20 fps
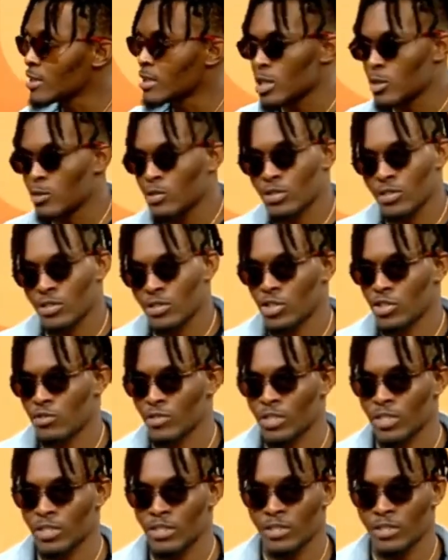He was in the
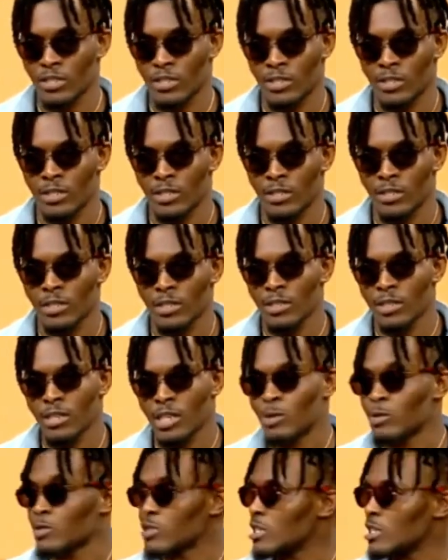streets. He
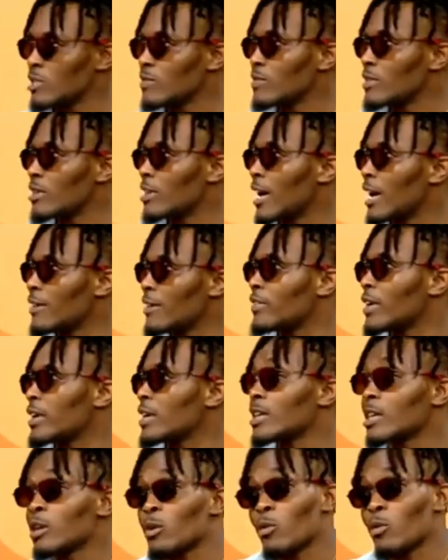was living a life that he
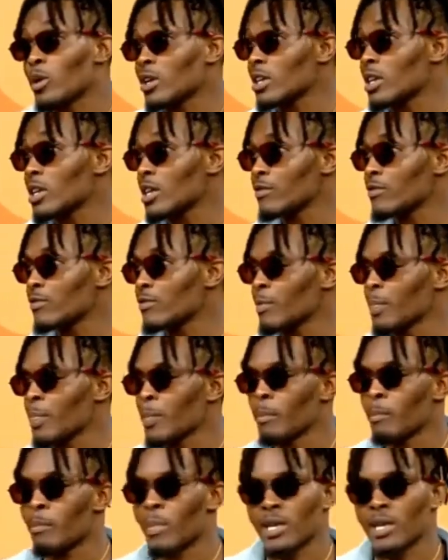didn't want to live,
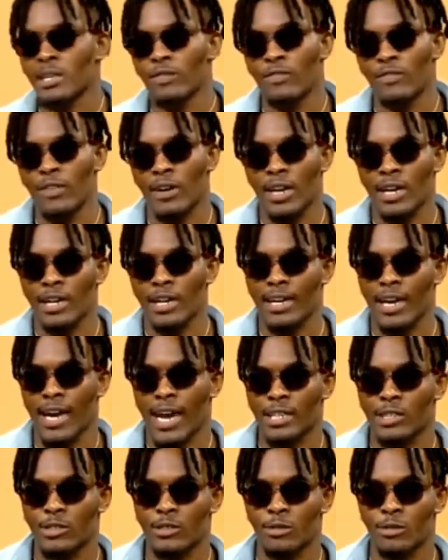but he felt like he
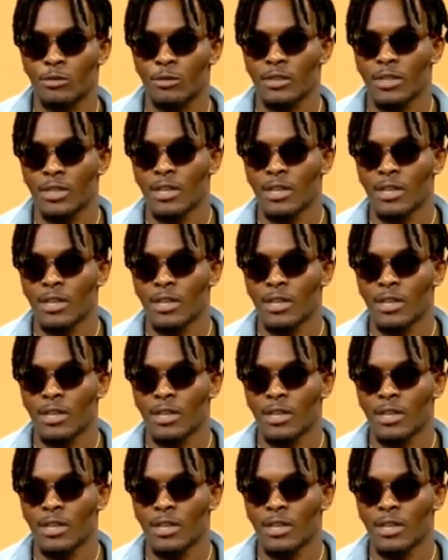had to.